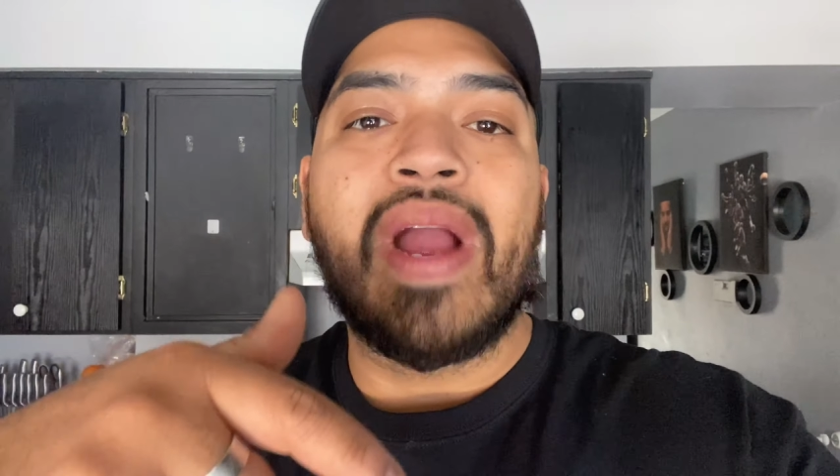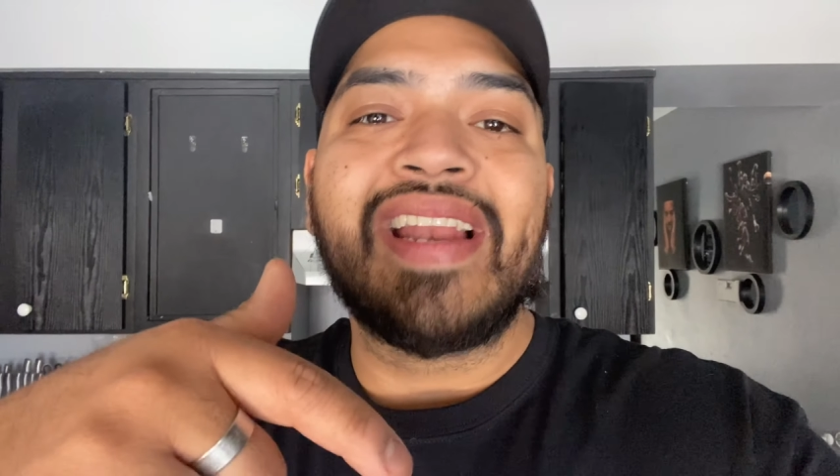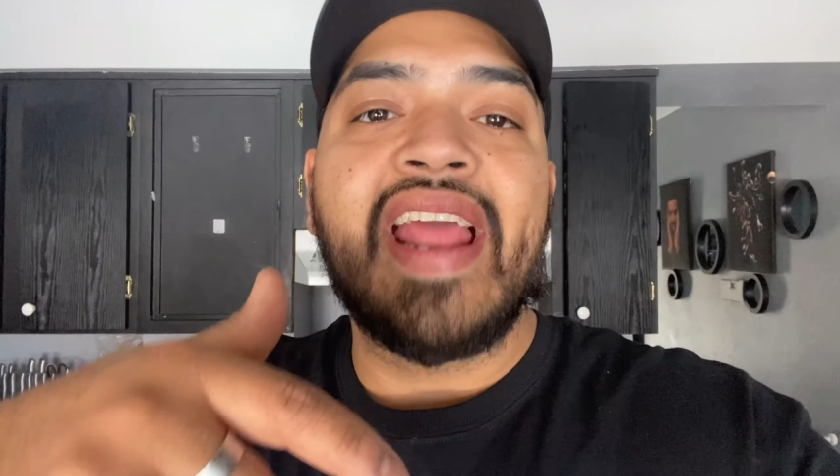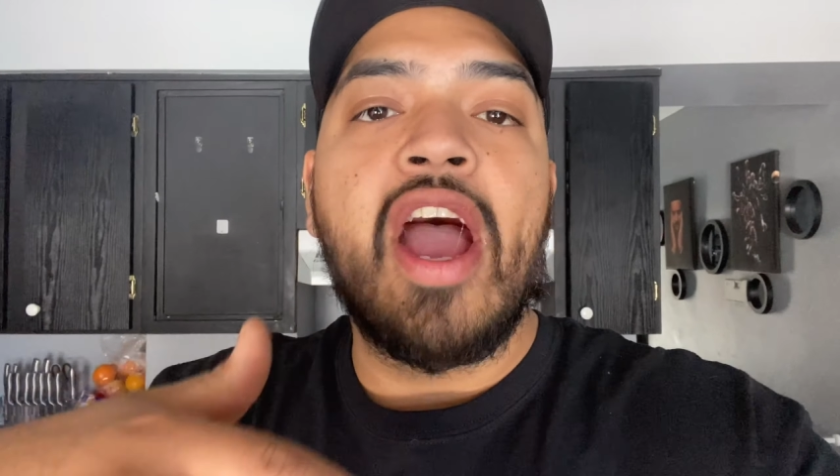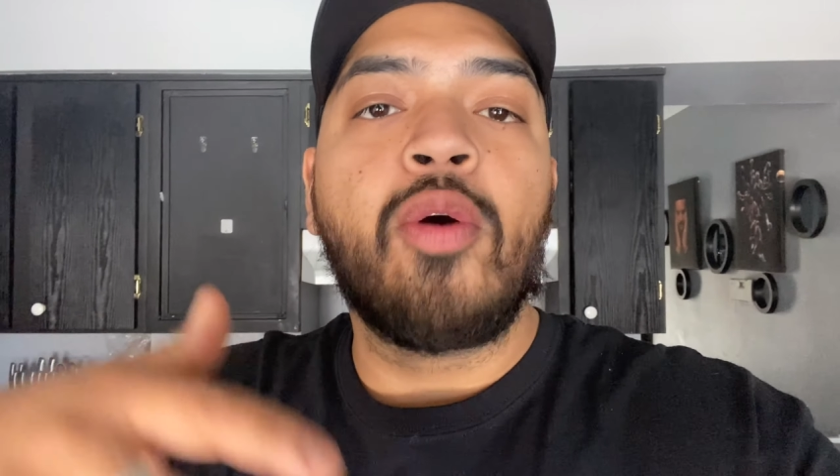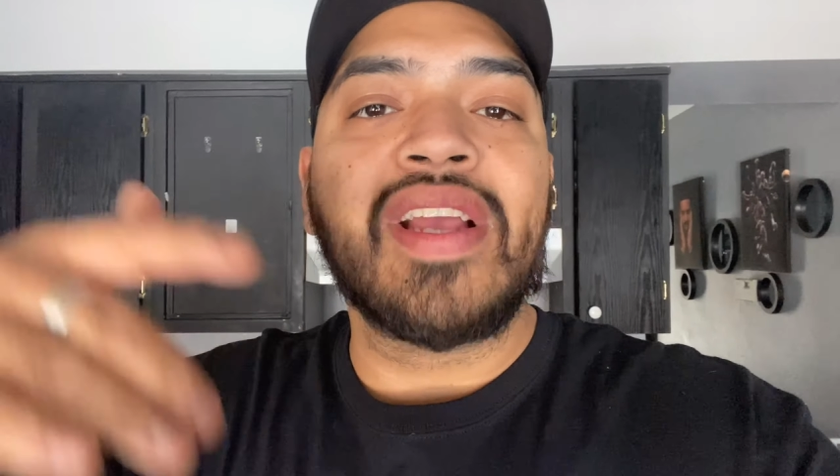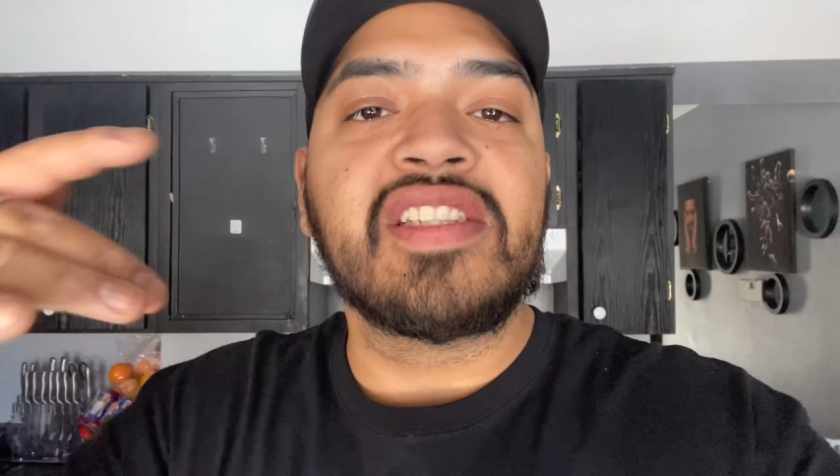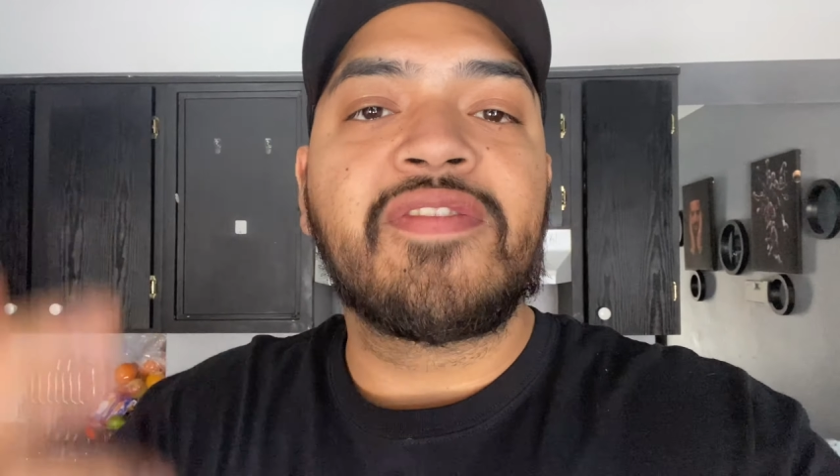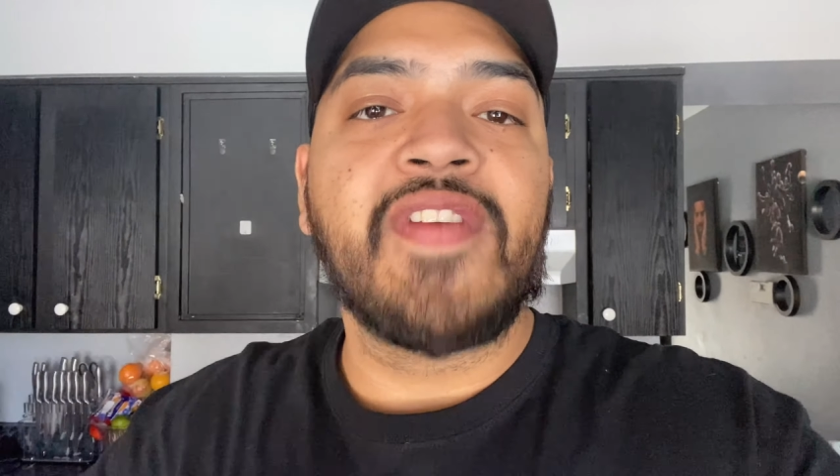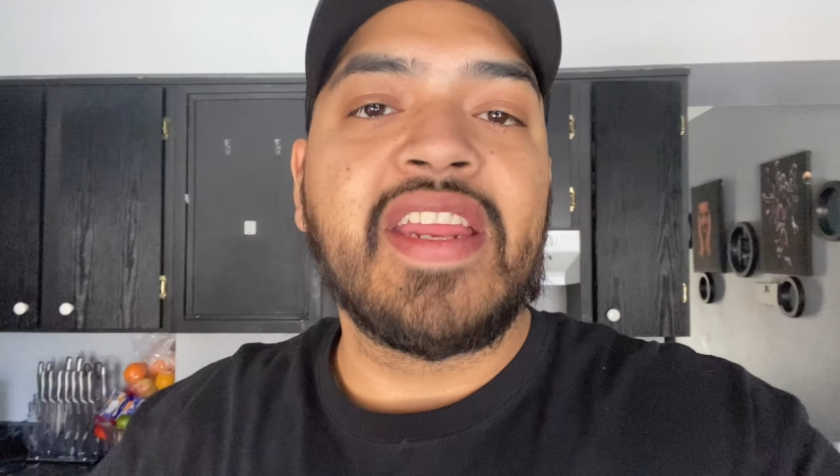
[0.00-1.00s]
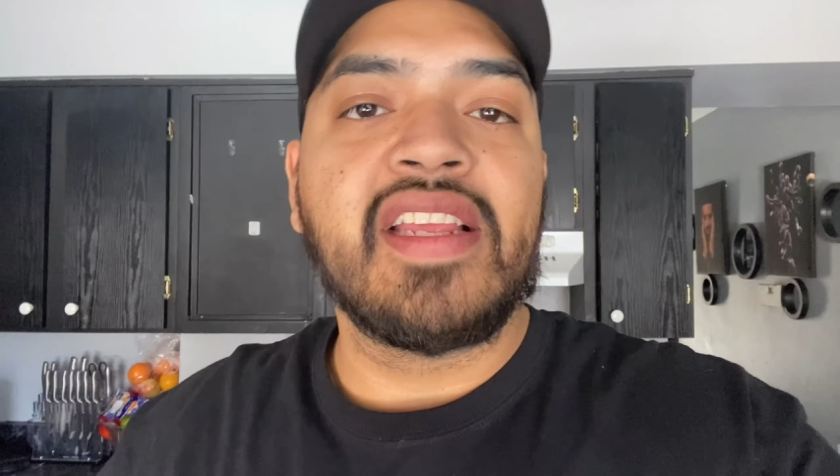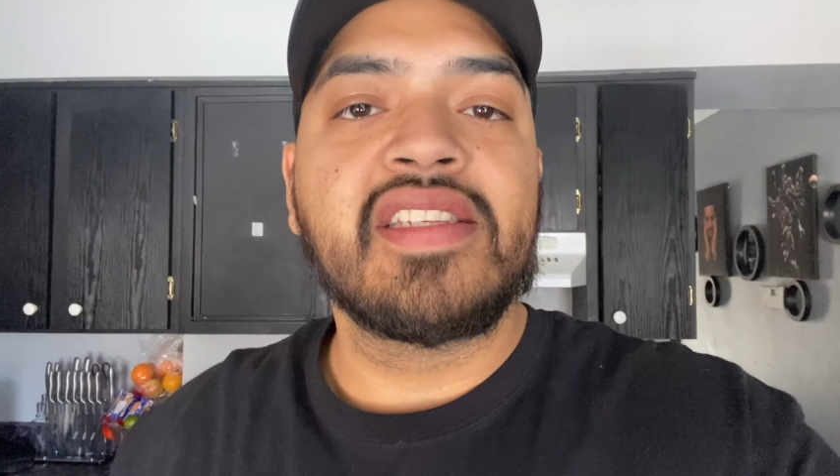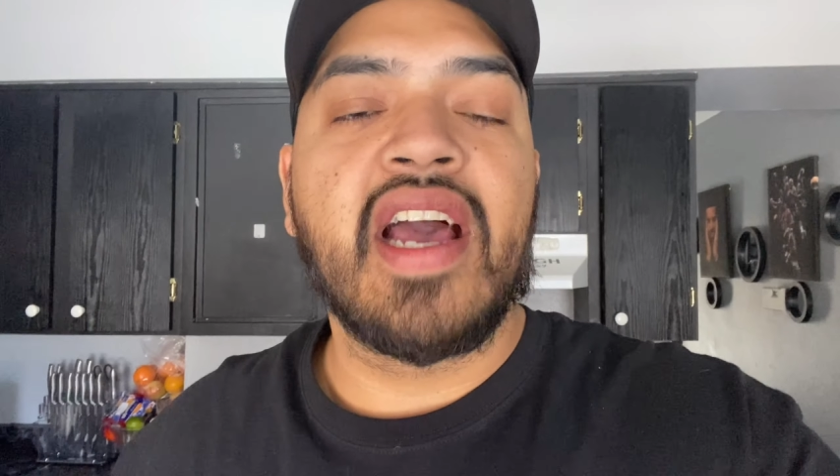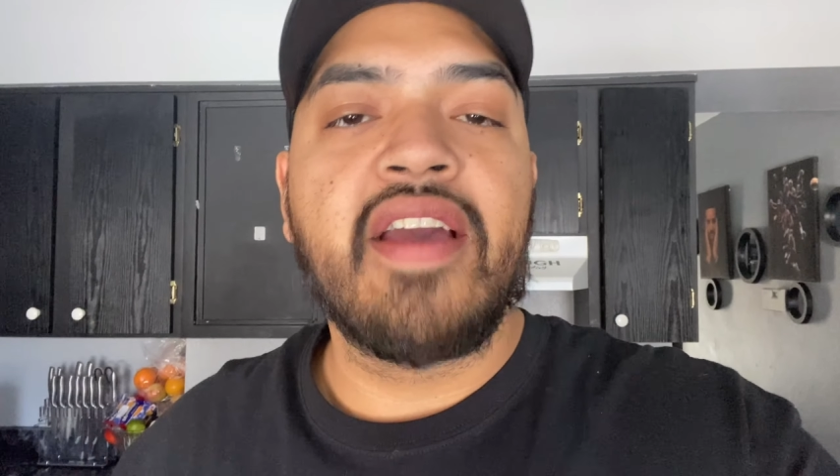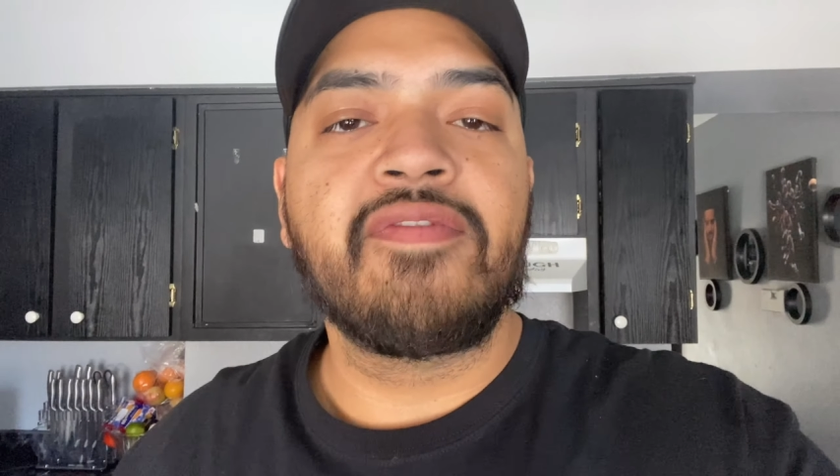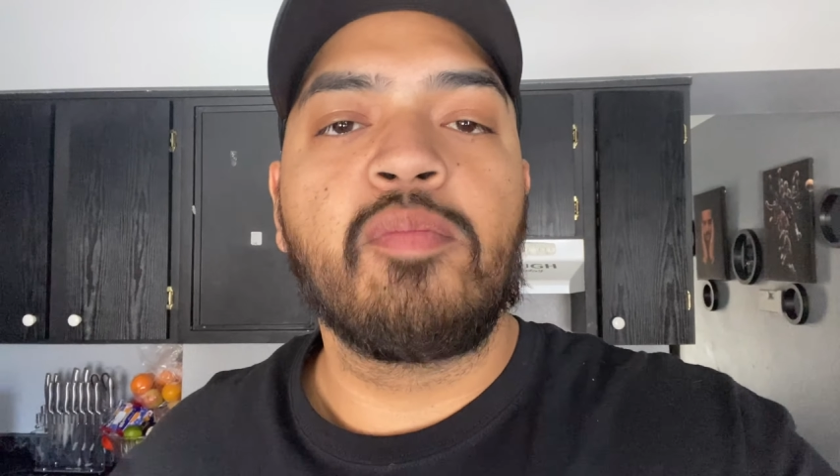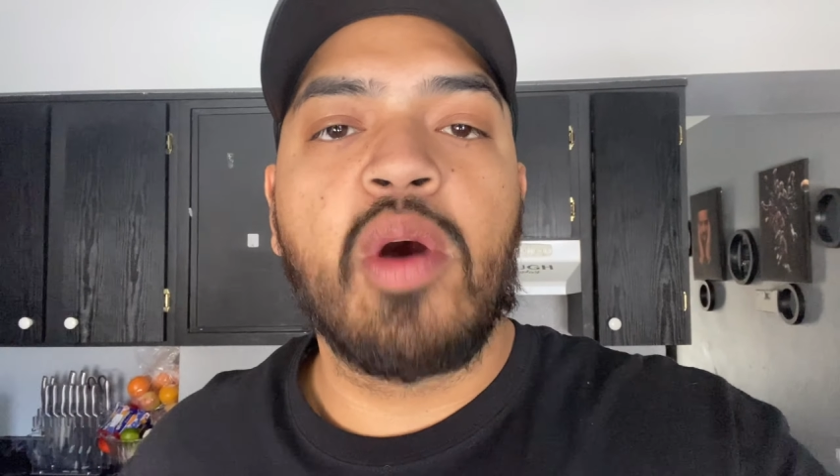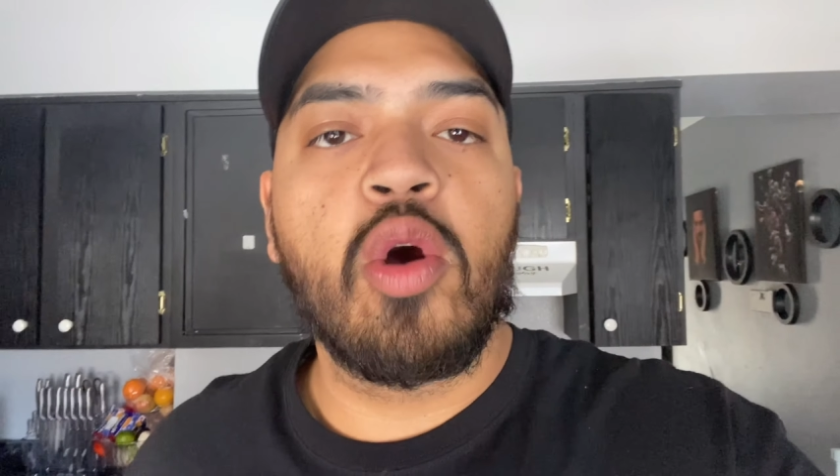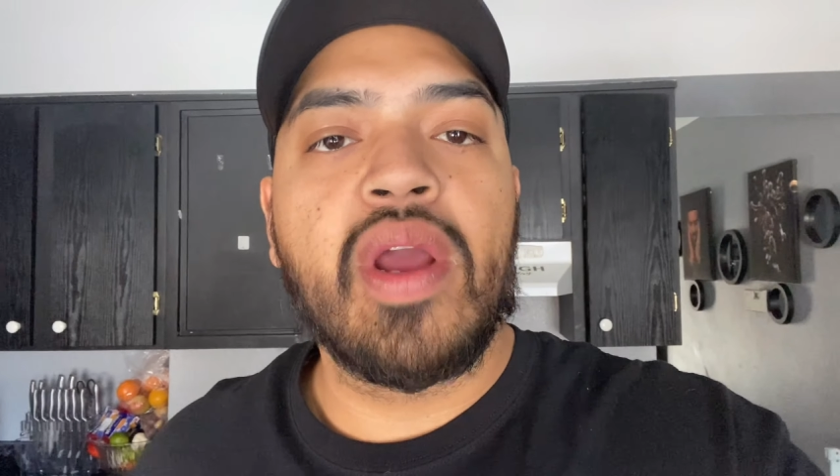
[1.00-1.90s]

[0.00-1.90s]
right now it's feeding time for Bo,